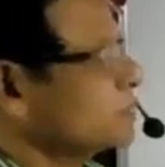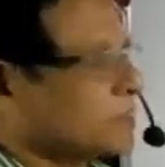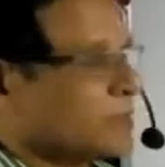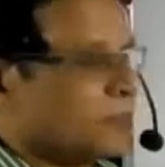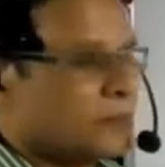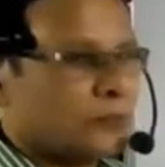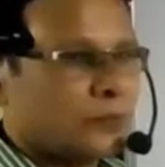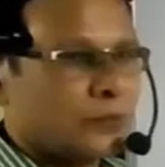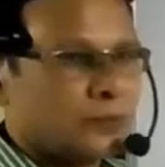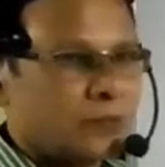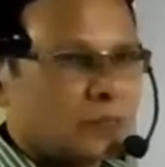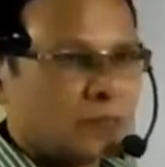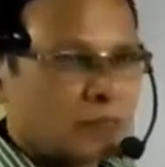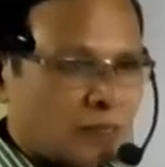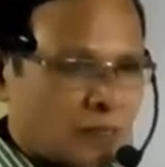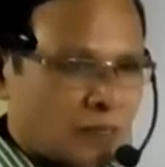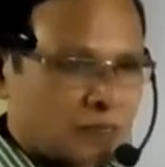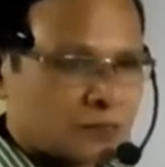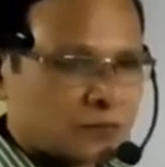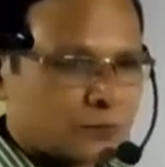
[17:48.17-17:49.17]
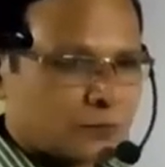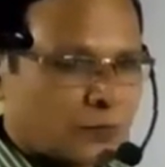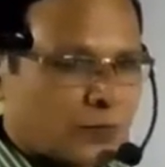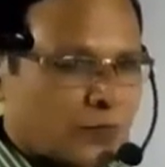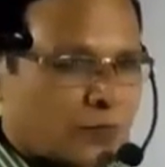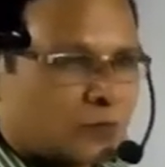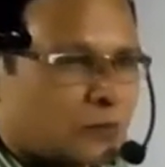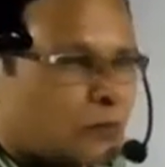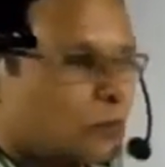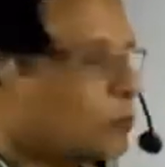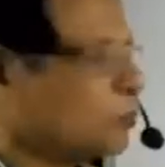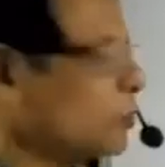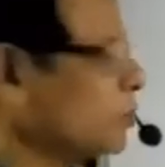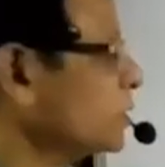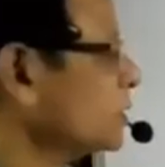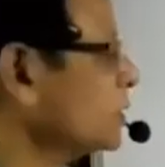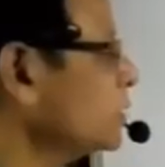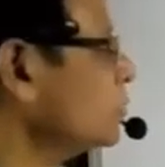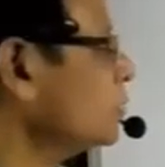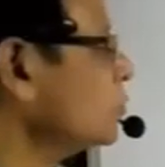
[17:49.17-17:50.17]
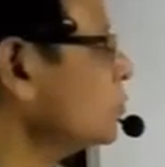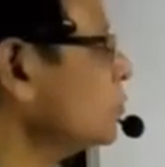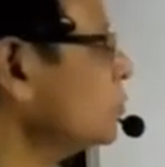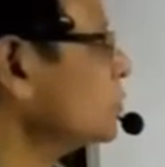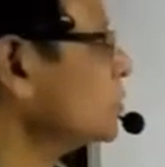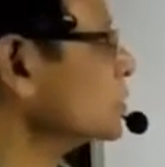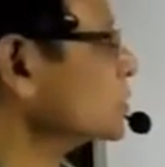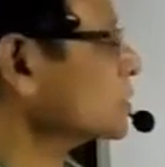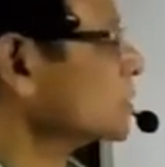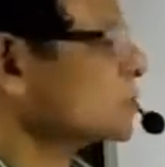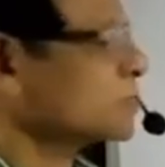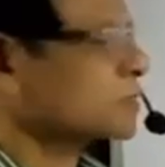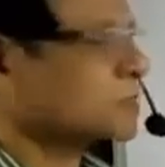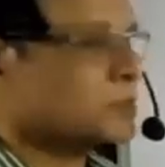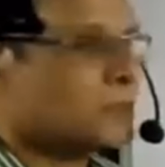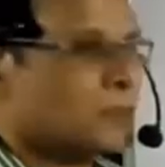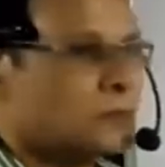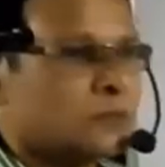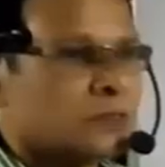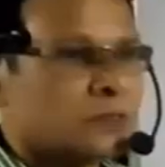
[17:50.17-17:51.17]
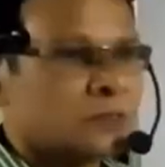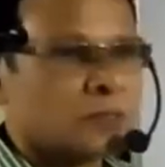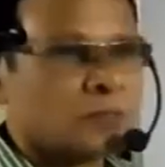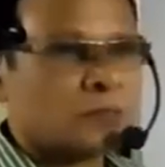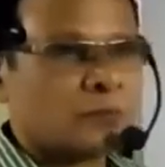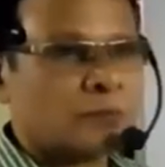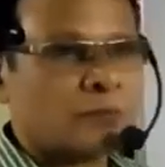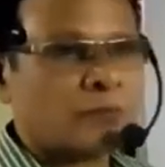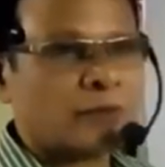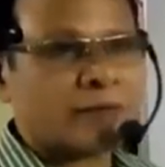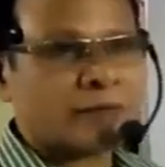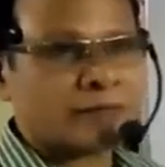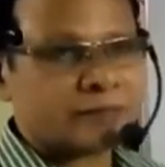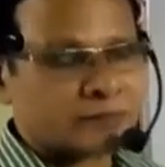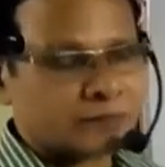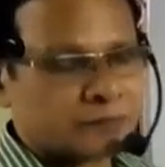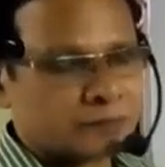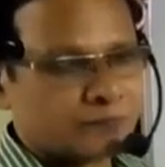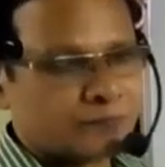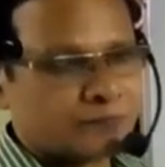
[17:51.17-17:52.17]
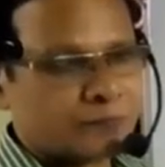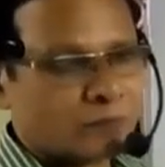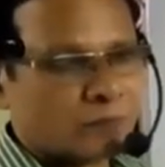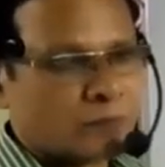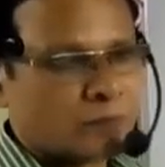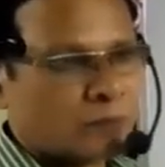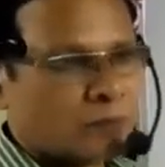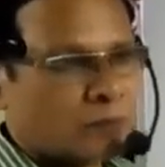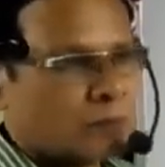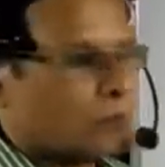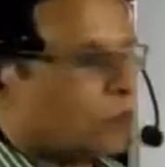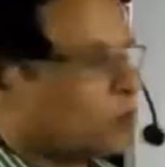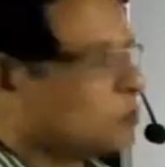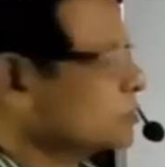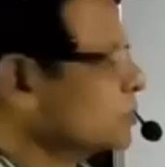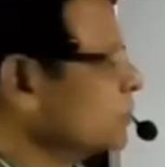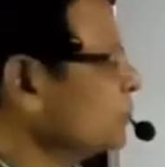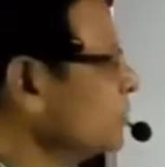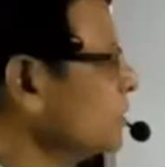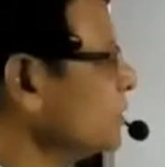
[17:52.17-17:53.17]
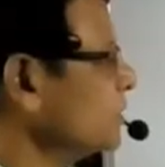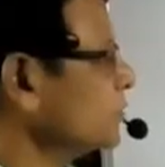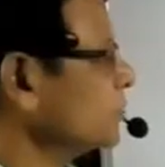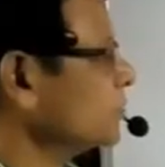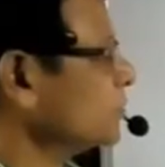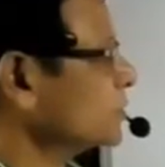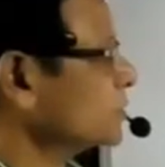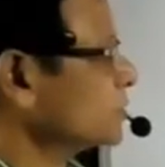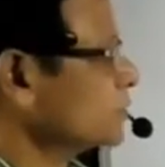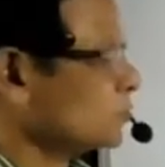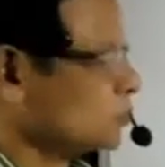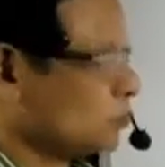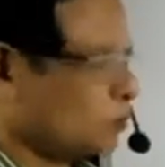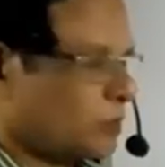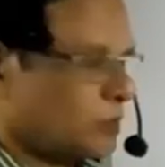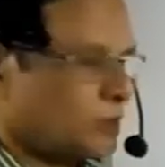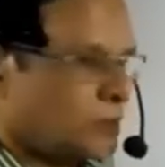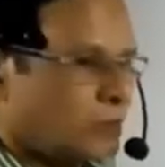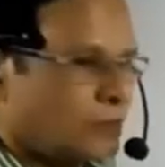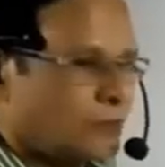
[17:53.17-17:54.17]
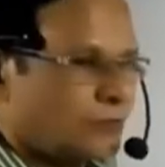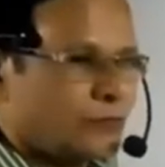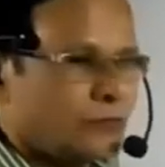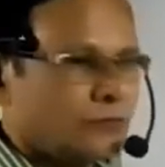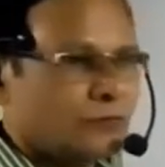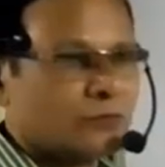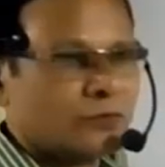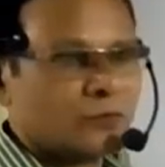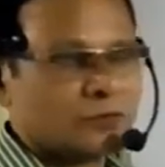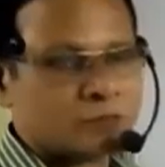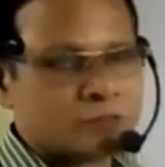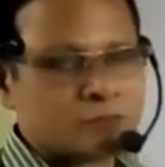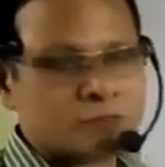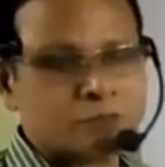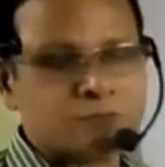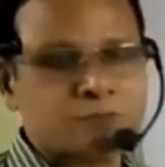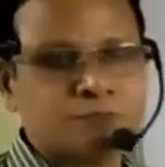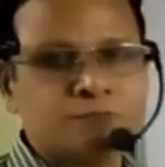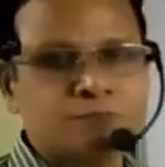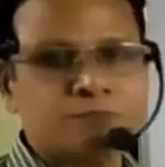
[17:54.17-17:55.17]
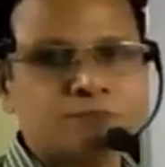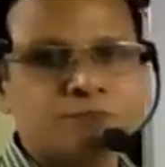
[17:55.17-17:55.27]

therapy, the last part, we have what is called stem cell banks. What's the meaning for that one? A few words.